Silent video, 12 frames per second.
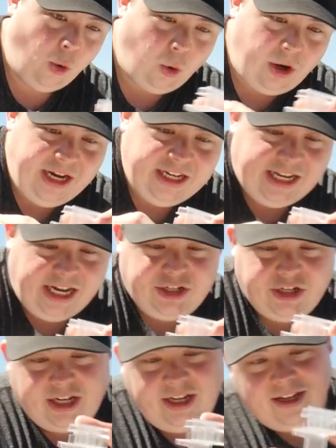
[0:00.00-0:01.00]
the
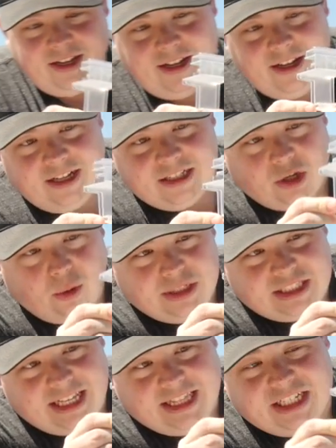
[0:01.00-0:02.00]
orientation is
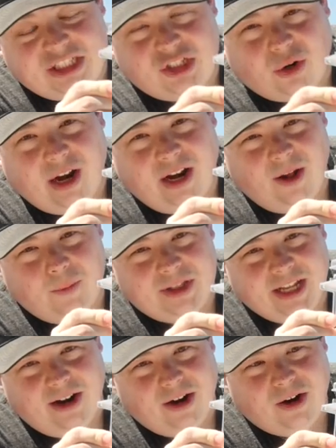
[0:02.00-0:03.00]
always like this, straight on with
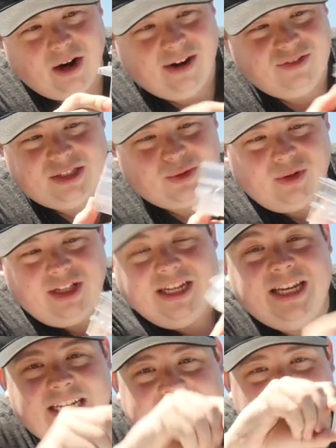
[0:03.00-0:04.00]
the aircraft. It's
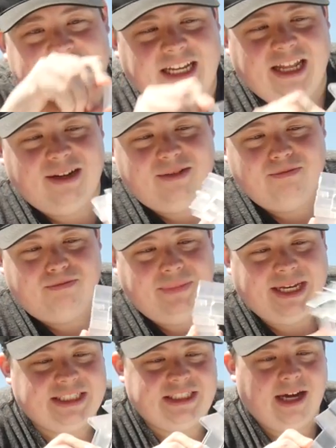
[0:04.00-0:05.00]
really easy to get it
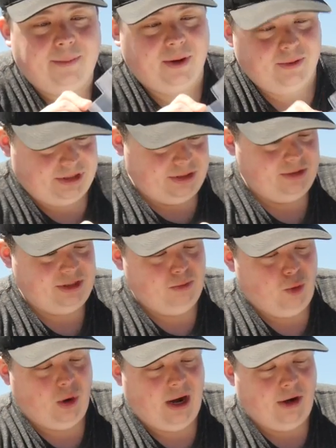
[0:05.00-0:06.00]
mixed up. I wish there was some more